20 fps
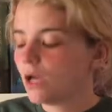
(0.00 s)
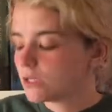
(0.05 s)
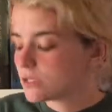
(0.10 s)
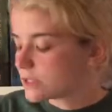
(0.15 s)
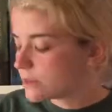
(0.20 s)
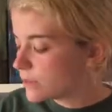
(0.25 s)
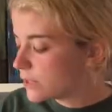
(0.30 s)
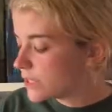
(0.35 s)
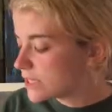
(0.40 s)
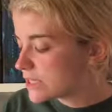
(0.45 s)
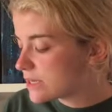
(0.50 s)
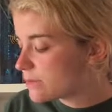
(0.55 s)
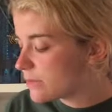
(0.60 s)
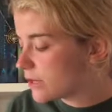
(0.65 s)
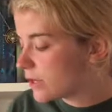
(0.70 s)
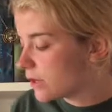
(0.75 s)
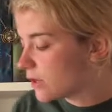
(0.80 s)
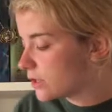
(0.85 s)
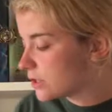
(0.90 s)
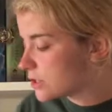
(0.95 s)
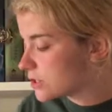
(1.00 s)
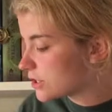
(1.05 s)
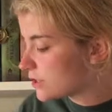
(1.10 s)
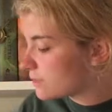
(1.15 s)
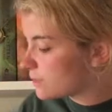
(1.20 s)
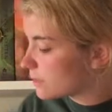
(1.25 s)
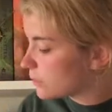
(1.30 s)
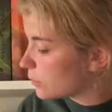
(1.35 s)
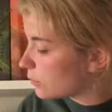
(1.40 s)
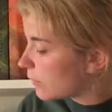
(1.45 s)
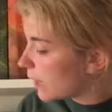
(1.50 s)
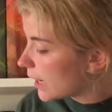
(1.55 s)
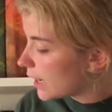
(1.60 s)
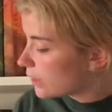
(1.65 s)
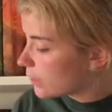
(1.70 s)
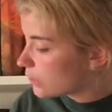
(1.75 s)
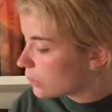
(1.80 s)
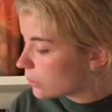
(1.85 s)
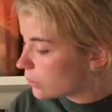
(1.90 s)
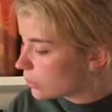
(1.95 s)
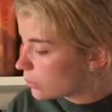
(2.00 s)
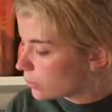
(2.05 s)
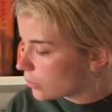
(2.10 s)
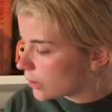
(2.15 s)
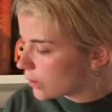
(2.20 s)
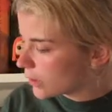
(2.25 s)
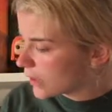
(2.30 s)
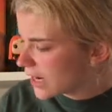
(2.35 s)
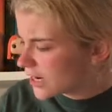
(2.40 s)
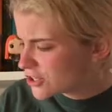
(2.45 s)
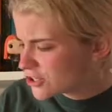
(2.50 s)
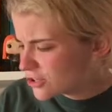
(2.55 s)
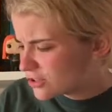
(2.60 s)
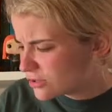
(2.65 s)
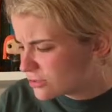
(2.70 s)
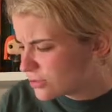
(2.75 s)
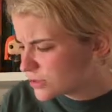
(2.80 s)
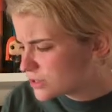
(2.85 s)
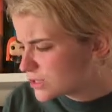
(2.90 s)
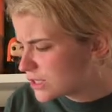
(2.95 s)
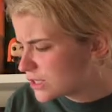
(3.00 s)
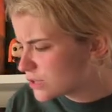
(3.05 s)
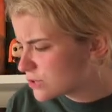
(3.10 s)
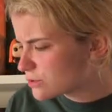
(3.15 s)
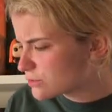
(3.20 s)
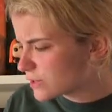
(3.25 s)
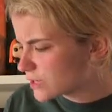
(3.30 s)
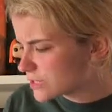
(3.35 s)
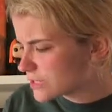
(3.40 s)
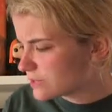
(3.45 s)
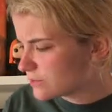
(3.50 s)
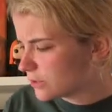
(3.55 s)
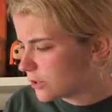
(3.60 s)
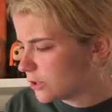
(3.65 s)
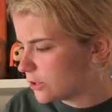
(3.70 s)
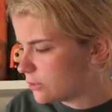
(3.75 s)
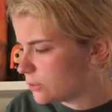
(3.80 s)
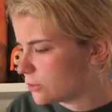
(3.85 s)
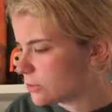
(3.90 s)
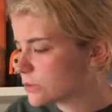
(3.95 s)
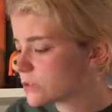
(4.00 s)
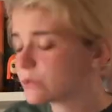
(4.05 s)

Some of these have been on the shelf for a while, or actually no, most of these are relatively new.